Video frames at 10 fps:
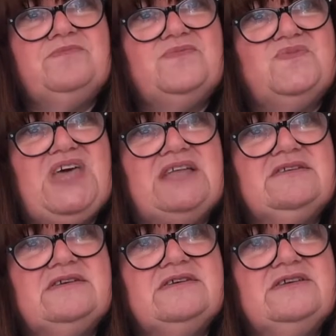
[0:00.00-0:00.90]

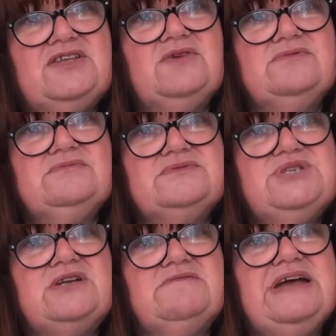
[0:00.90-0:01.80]
then
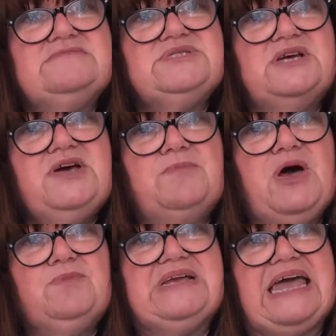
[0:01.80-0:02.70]
turn around and come
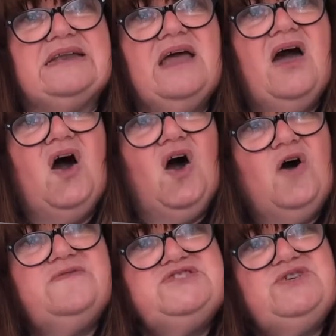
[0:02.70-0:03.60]
home again.
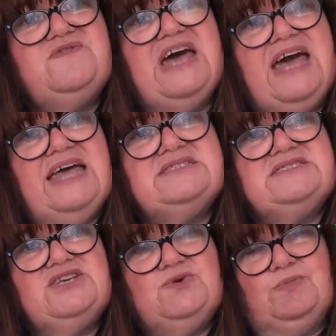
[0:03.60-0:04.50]
After you've had
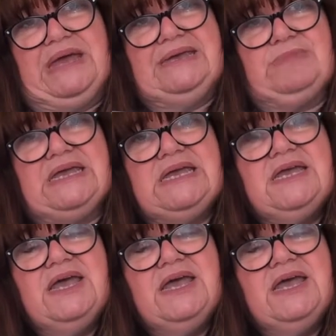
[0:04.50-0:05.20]
your baby,